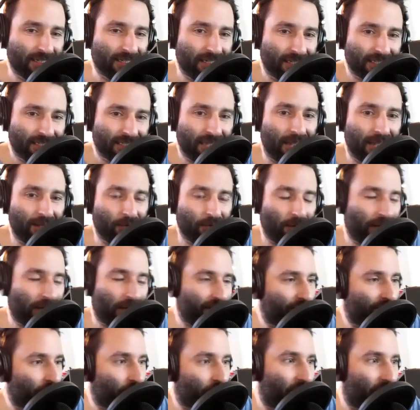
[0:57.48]
Silent round
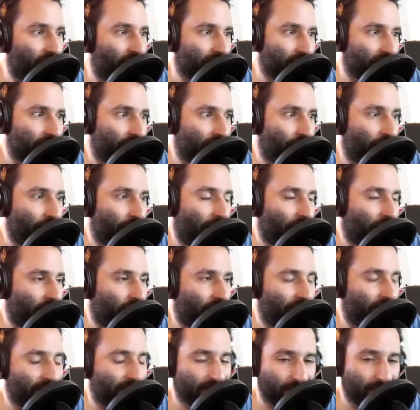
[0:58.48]
of applause in the
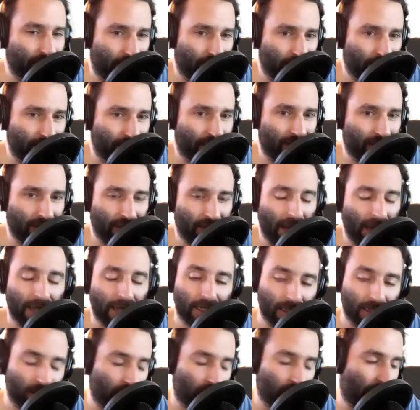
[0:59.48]
background. Maybe I'll add
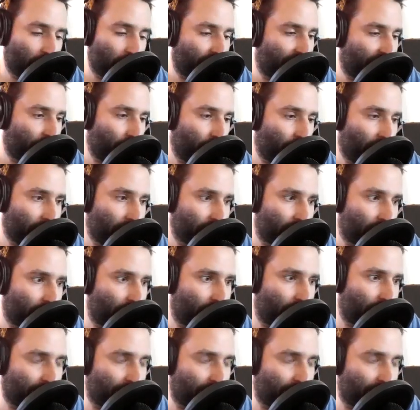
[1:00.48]
in a round of applause there